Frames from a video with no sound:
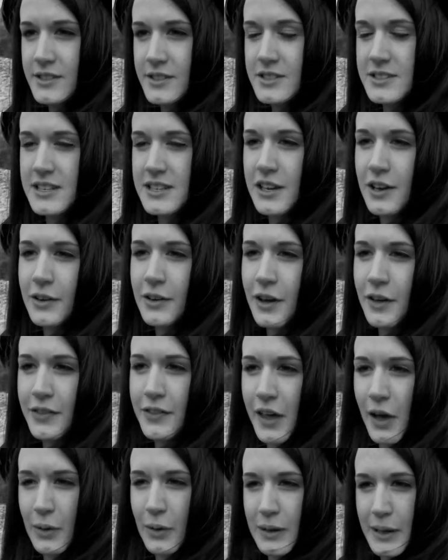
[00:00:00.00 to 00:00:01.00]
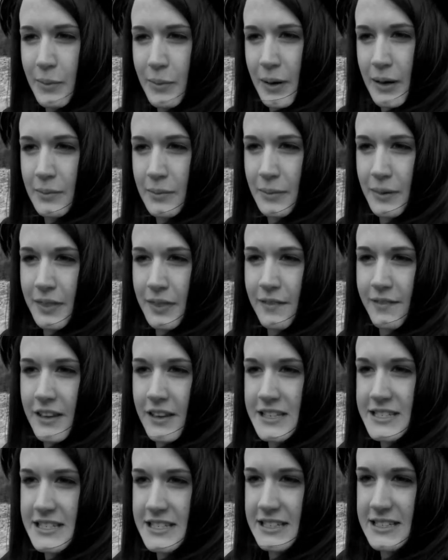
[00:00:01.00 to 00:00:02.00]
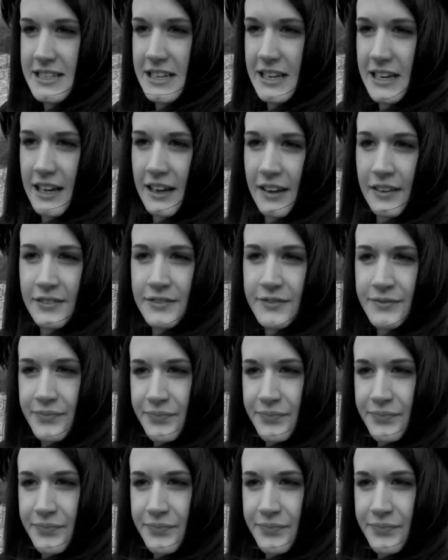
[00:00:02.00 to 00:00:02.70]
You see, you're not the only one with the vendetta here.